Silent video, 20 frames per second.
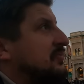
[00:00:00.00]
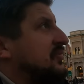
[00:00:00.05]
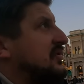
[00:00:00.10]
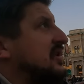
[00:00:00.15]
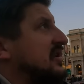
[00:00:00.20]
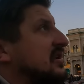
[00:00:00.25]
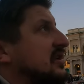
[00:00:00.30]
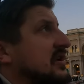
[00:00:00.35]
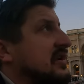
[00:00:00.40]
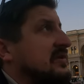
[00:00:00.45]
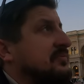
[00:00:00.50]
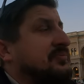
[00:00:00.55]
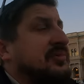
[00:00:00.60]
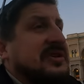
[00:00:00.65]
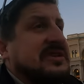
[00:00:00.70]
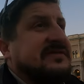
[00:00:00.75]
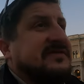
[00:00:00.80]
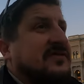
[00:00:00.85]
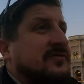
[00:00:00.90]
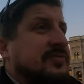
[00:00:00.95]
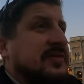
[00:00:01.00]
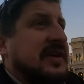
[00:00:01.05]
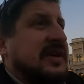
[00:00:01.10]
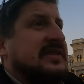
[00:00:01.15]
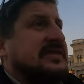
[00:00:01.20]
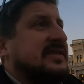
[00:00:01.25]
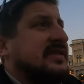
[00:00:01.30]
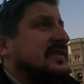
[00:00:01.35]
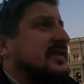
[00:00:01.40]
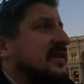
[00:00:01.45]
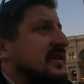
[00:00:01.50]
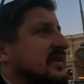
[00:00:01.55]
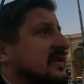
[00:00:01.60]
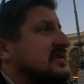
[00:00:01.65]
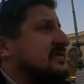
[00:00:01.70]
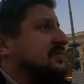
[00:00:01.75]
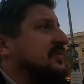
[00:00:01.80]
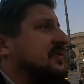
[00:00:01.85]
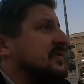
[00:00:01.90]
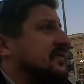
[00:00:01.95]
Pretty good, peaceful place, I think.
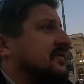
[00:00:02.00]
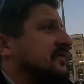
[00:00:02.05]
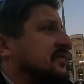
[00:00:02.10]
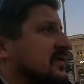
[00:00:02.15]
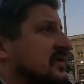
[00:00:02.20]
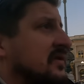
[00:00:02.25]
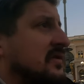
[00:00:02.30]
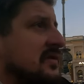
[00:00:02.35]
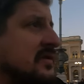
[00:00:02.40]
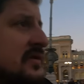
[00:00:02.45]
It's beautiful.